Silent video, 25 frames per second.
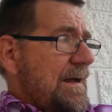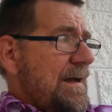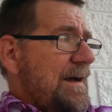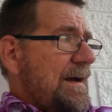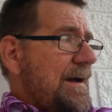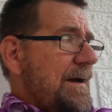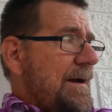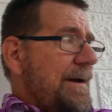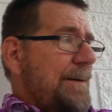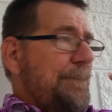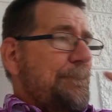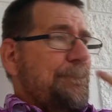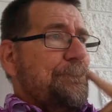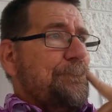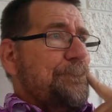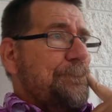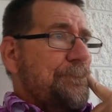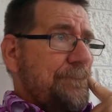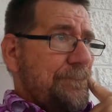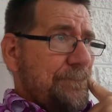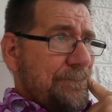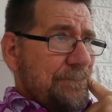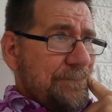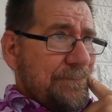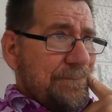Um,
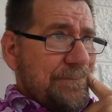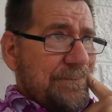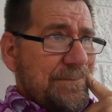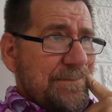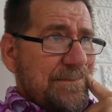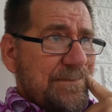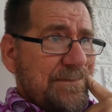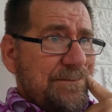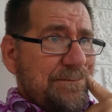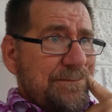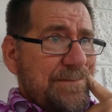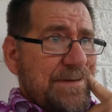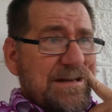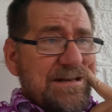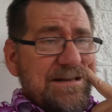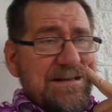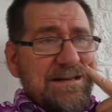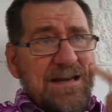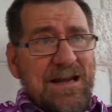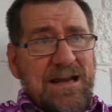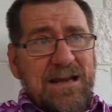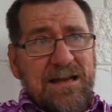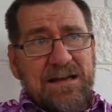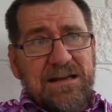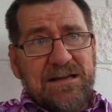but
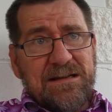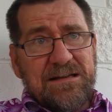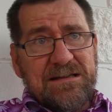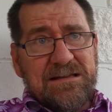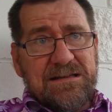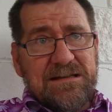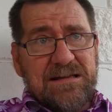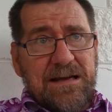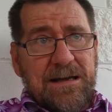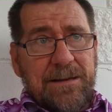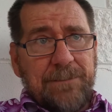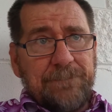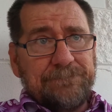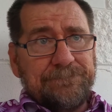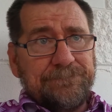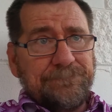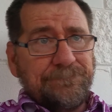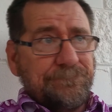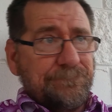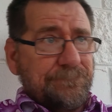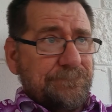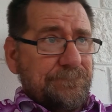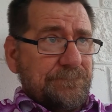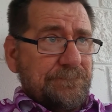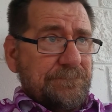yeah, it's, uh,
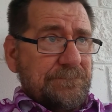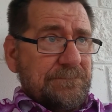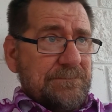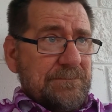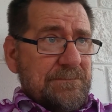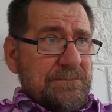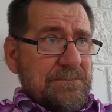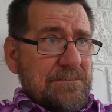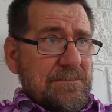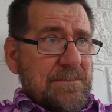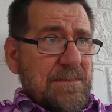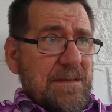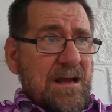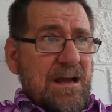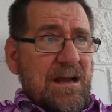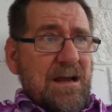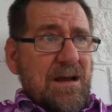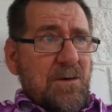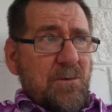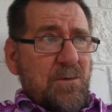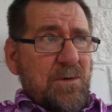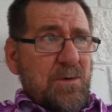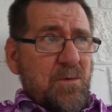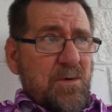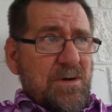
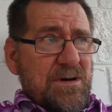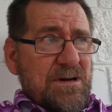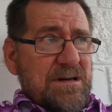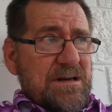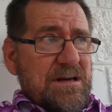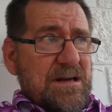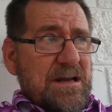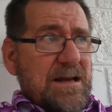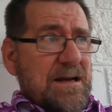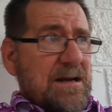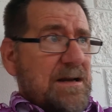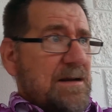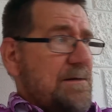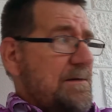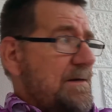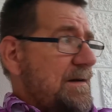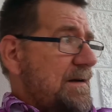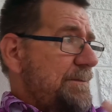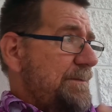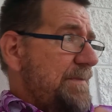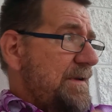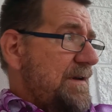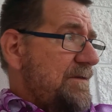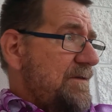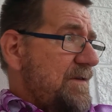we wanted to get a, a
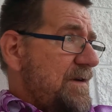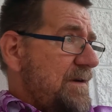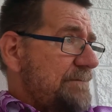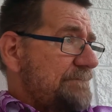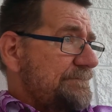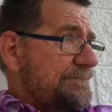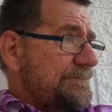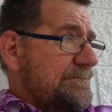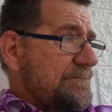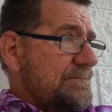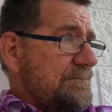bit of a